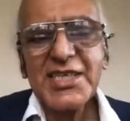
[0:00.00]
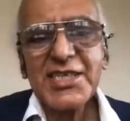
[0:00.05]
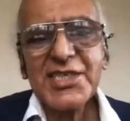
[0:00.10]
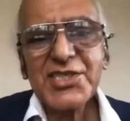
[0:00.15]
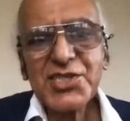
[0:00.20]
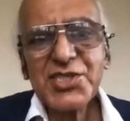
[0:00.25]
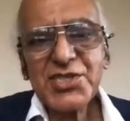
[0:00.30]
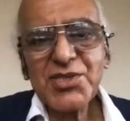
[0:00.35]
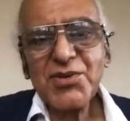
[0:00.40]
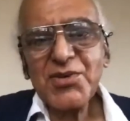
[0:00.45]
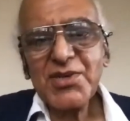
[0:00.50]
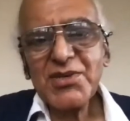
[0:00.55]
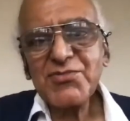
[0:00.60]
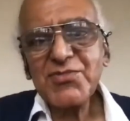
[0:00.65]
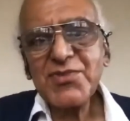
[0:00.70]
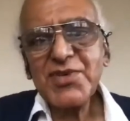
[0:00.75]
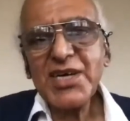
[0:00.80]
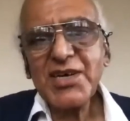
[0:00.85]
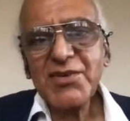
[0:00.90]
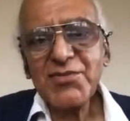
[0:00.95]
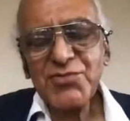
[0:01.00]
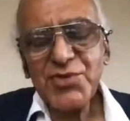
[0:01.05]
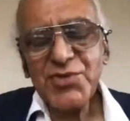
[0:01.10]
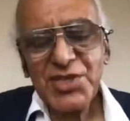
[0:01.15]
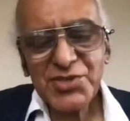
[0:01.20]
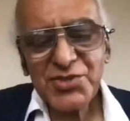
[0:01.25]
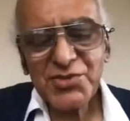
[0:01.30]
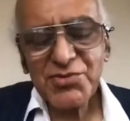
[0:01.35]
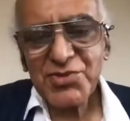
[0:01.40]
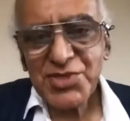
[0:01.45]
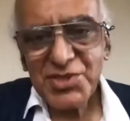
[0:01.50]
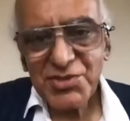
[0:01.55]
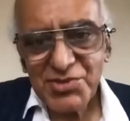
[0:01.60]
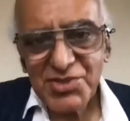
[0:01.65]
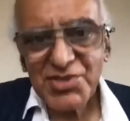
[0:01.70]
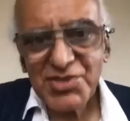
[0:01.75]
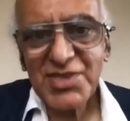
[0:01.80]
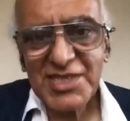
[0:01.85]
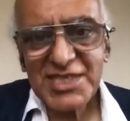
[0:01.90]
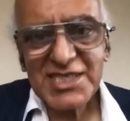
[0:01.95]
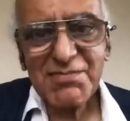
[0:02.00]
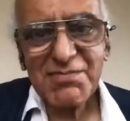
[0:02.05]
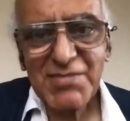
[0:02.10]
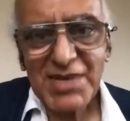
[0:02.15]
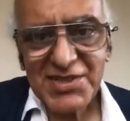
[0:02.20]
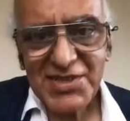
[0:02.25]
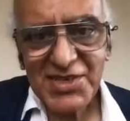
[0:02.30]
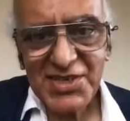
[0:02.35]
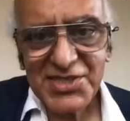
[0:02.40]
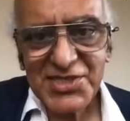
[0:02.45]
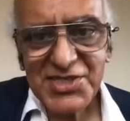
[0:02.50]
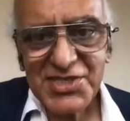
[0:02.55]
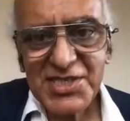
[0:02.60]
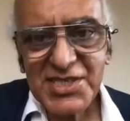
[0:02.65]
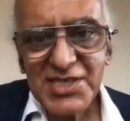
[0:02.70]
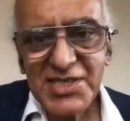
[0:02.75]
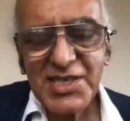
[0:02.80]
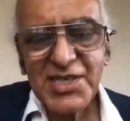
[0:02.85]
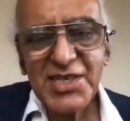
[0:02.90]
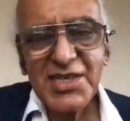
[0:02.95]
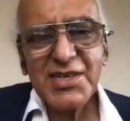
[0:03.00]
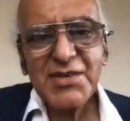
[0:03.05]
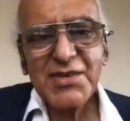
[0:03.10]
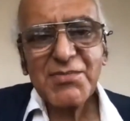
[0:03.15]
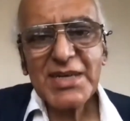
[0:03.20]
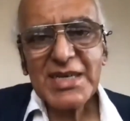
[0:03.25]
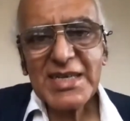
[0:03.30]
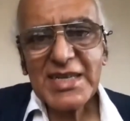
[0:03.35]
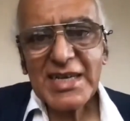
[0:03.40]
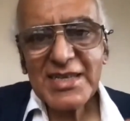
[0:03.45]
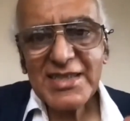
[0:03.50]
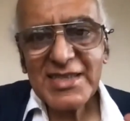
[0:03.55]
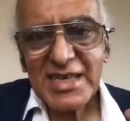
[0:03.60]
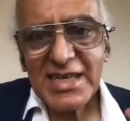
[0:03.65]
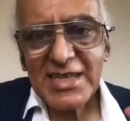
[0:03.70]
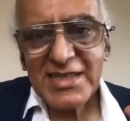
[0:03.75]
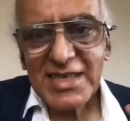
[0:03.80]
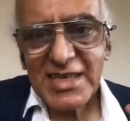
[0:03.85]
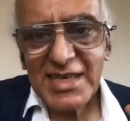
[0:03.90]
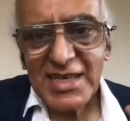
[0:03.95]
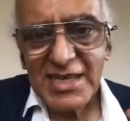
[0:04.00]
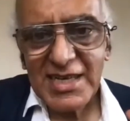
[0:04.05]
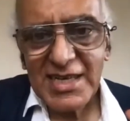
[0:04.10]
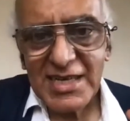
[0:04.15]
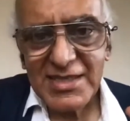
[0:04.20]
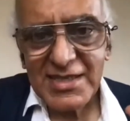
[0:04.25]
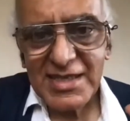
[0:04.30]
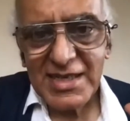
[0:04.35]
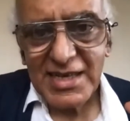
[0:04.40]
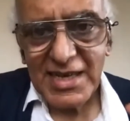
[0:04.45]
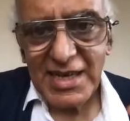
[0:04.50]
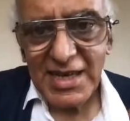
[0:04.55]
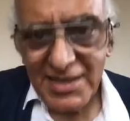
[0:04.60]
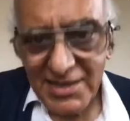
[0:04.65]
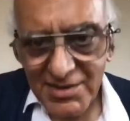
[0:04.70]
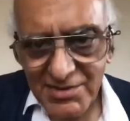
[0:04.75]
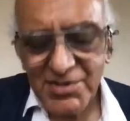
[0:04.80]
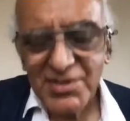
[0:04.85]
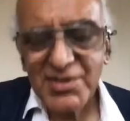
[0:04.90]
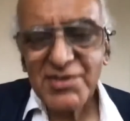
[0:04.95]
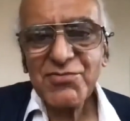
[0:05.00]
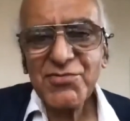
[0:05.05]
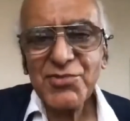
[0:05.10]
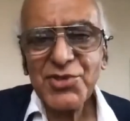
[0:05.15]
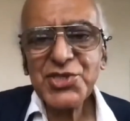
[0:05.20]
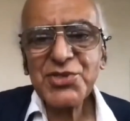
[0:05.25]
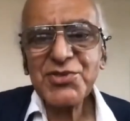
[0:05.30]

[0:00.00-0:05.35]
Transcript: So we should use all these methods, but at the end, we should